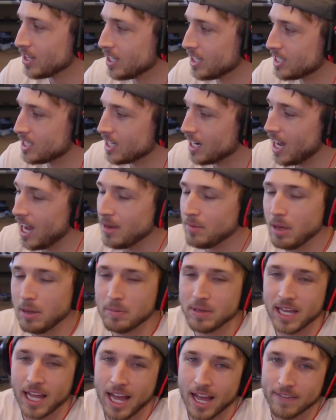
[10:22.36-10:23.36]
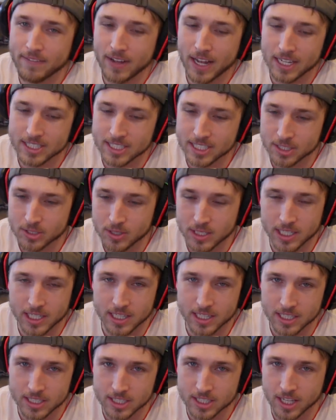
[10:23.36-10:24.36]
Listen, I might be half-assing
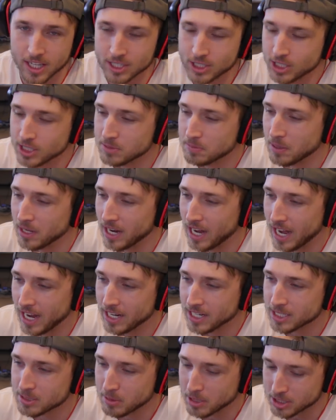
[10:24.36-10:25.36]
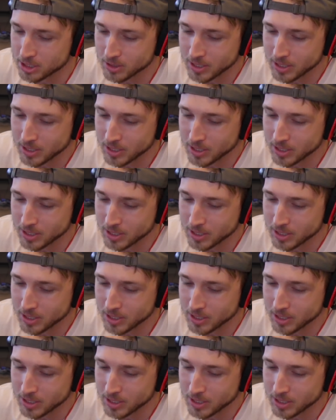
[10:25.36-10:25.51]
drinking these slushies, but I expect